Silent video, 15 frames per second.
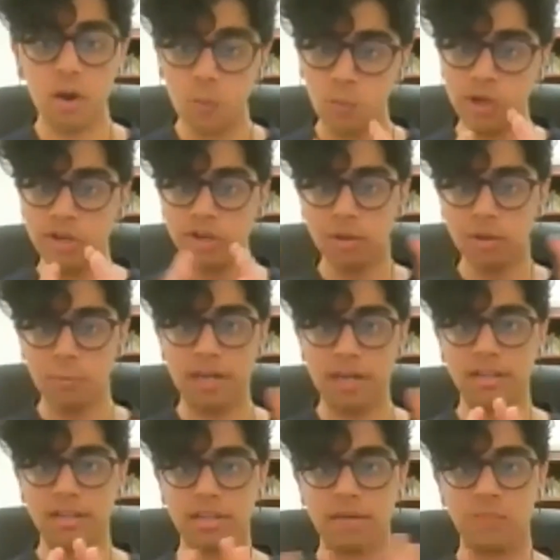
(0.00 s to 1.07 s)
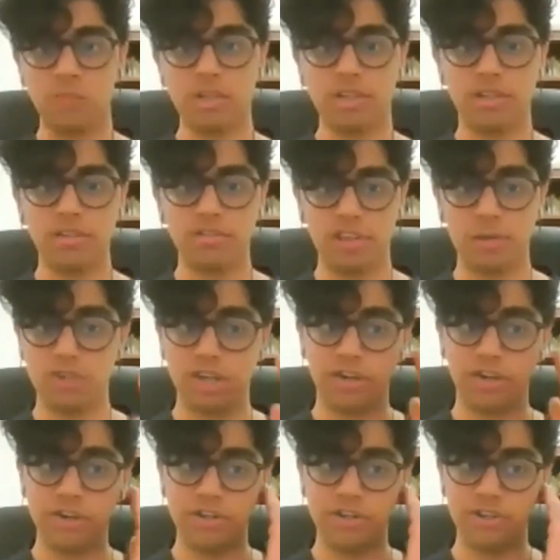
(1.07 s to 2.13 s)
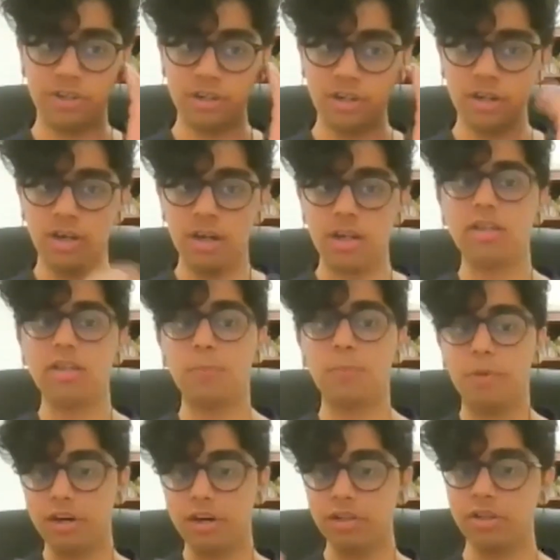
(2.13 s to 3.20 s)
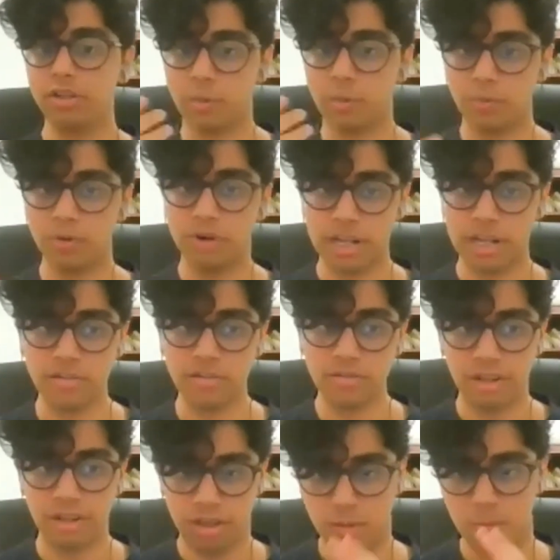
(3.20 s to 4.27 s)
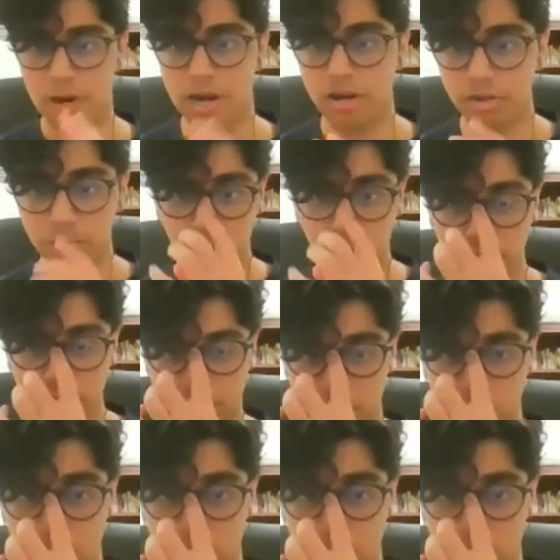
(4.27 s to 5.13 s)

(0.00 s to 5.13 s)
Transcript: When you're comparing them within the same generation, the bigger the number is, the better the processor